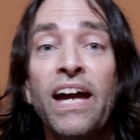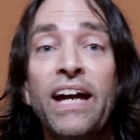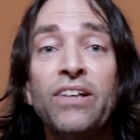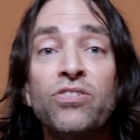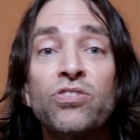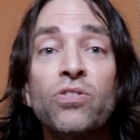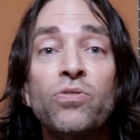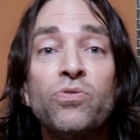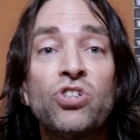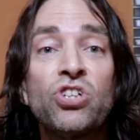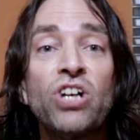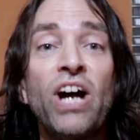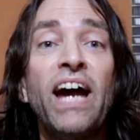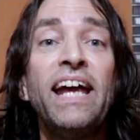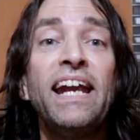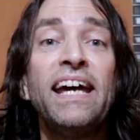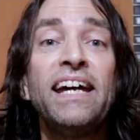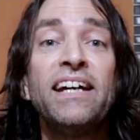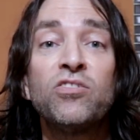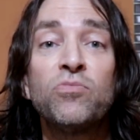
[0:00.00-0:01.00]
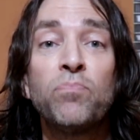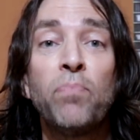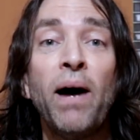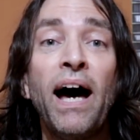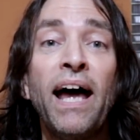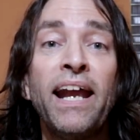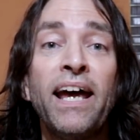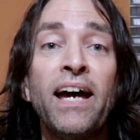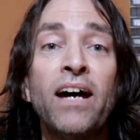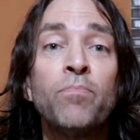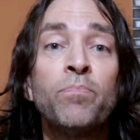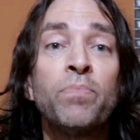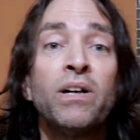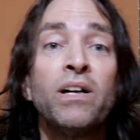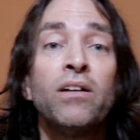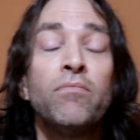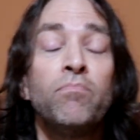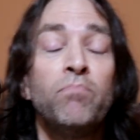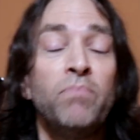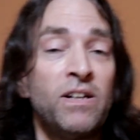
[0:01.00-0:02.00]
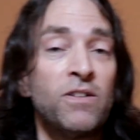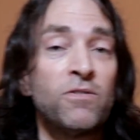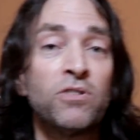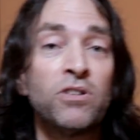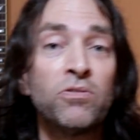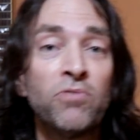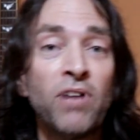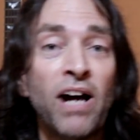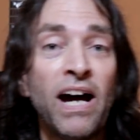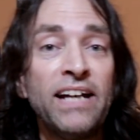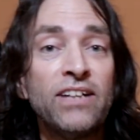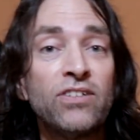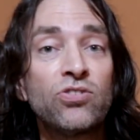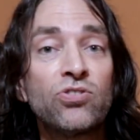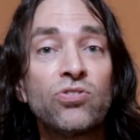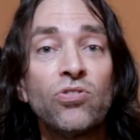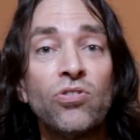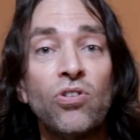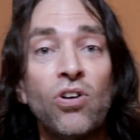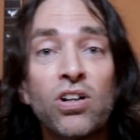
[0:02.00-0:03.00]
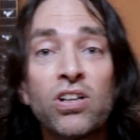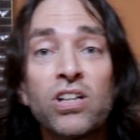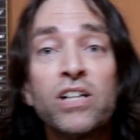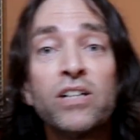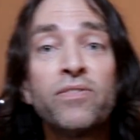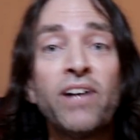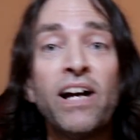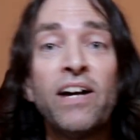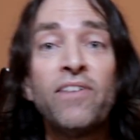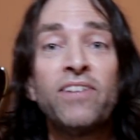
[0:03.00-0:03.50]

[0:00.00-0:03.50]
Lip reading: And so China has bought up mineral rights all over